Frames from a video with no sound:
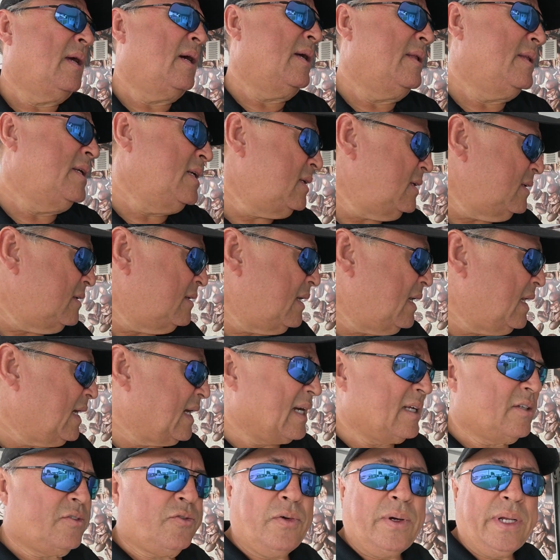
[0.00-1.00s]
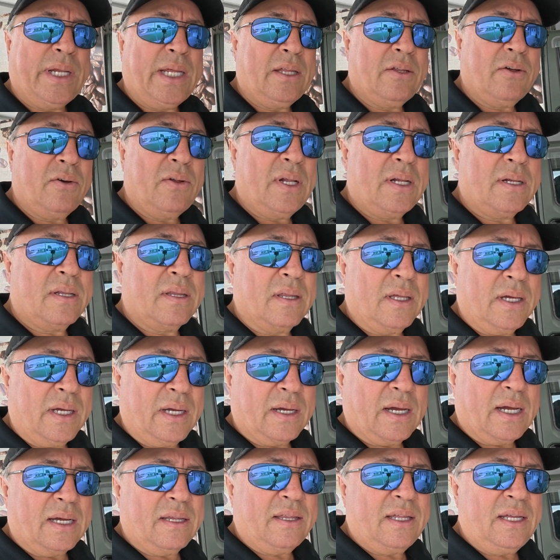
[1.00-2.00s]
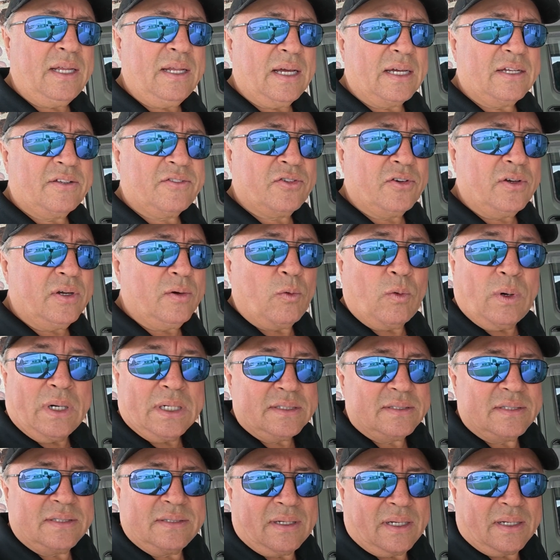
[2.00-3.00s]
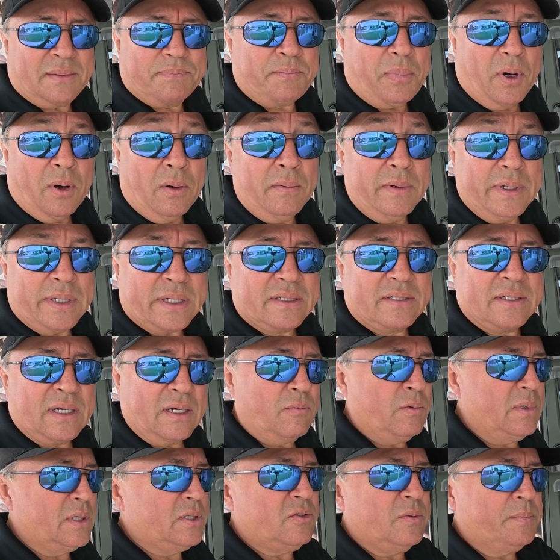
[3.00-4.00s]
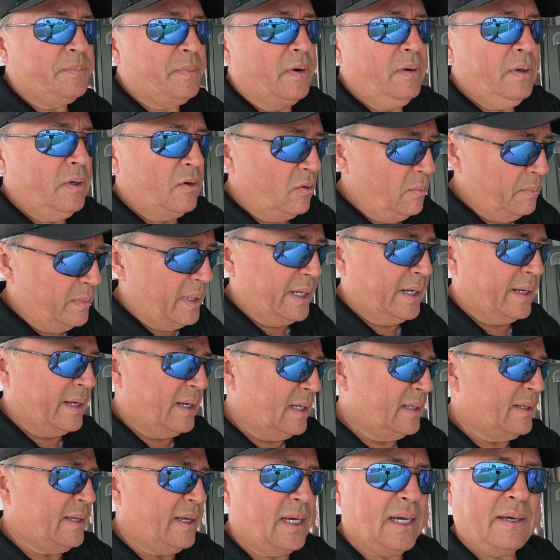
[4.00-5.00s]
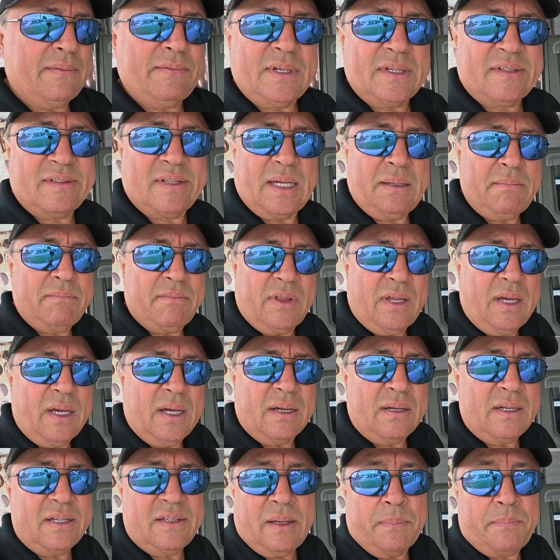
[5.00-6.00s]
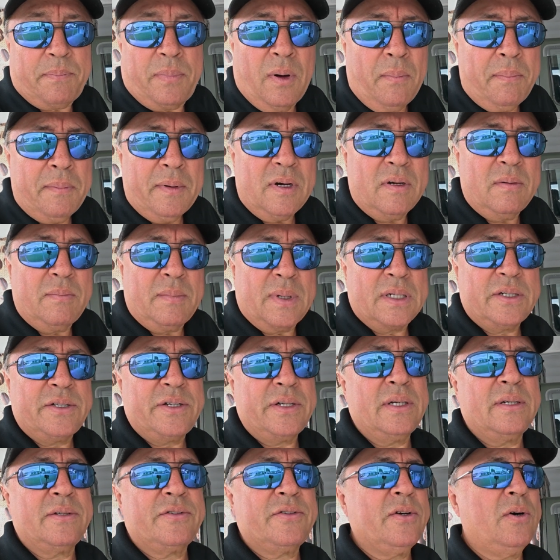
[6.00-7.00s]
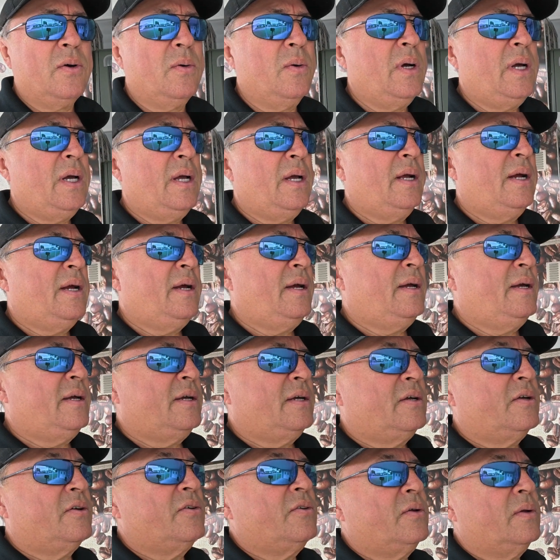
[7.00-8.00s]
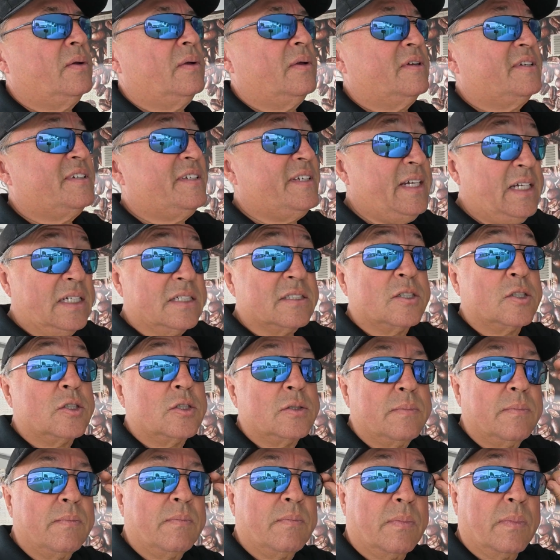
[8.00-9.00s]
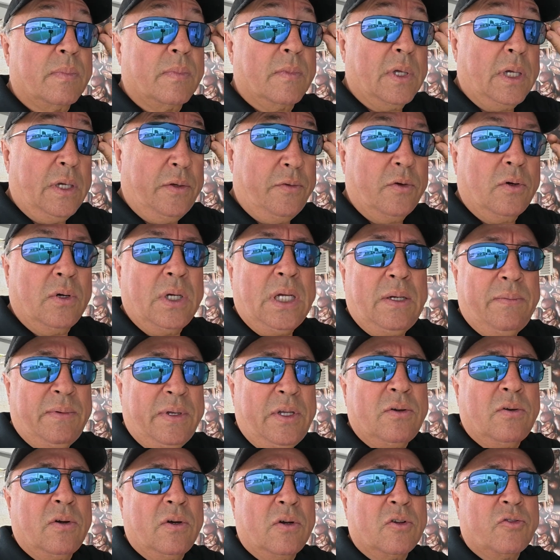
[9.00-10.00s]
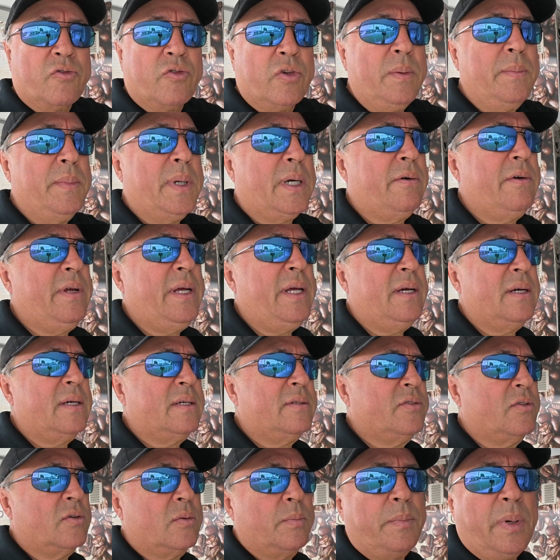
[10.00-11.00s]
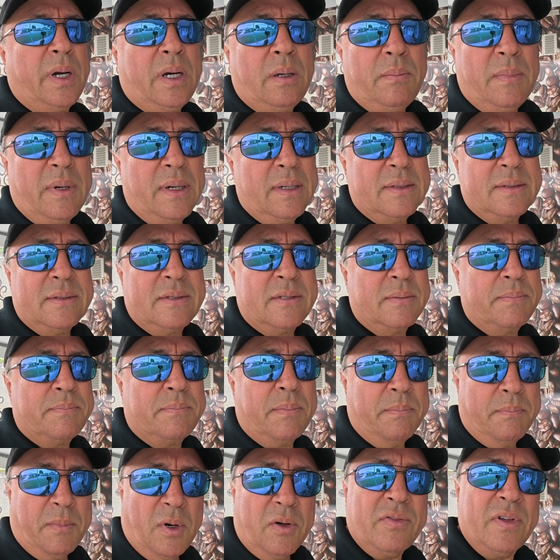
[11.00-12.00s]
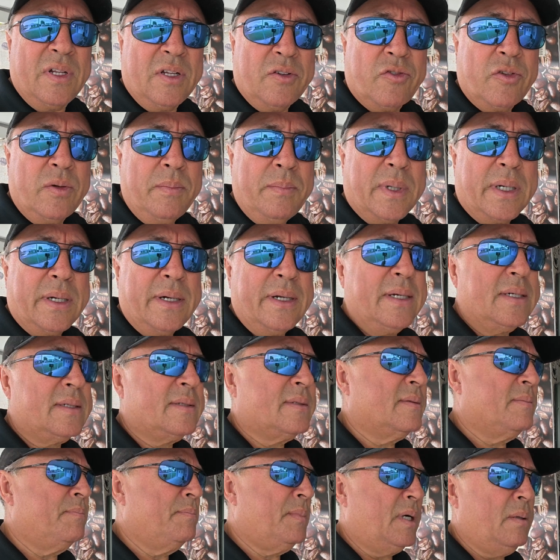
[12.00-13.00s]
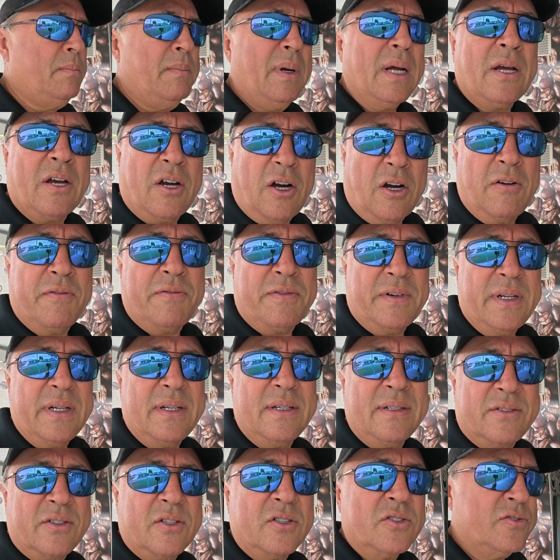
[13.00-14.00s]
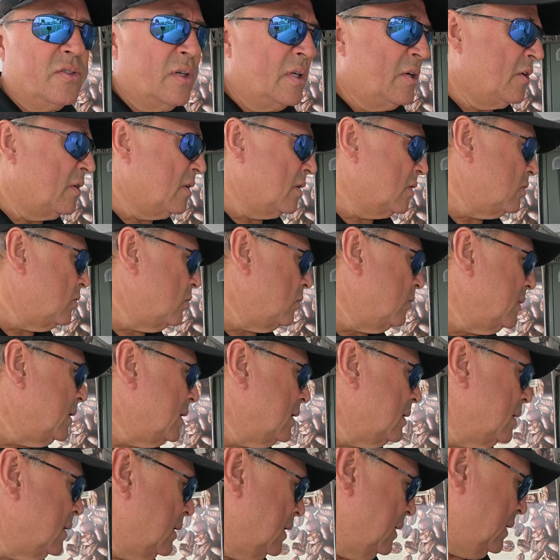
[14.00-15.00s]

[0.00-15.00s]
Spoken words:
This is like a $20 thing. I think I saw it once at Publix. I went to Publix. Oh my God, they have the same thing. It's a popcorn machine. So since, if you go to Sweet Maria's or Berman's, mostly Sweet Maria's. Berman Coffee is also another good one.